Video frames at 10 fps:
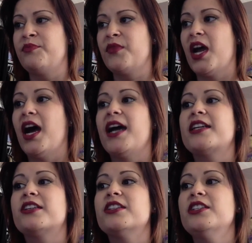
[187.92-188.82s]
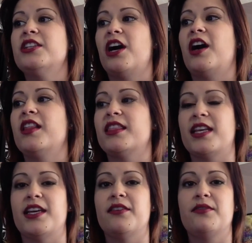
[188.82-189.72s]
I could not
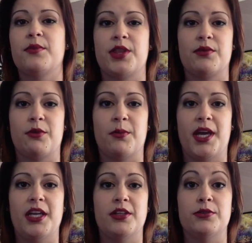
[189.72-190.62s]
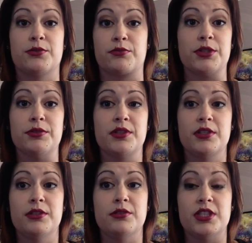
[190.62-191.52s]
live with a roommate who's rude,
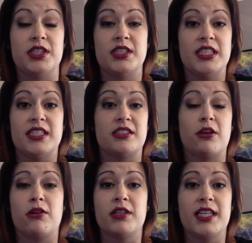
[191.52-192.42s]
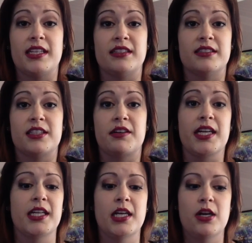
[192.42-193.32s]
who just is totally
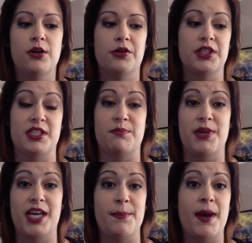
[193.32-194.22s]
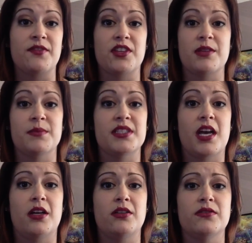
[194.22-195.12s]
inconsiderate or doesn't pick up after
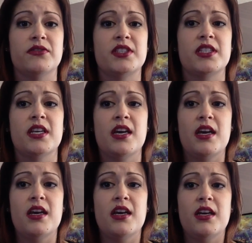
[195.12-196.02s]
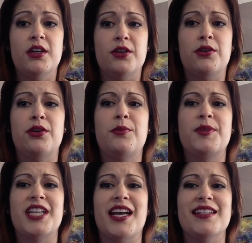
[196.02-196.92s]
themselves, who
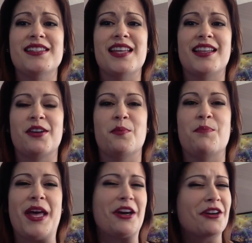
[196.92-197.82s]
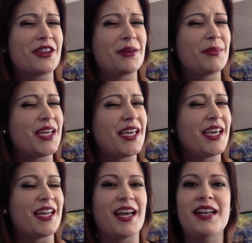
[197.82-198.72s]
pretends that they're better than me,
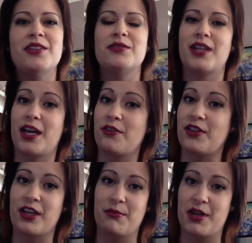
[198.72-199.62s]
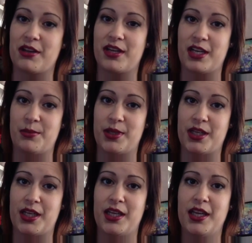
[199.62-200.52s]
and I don't think I'm better than anybody.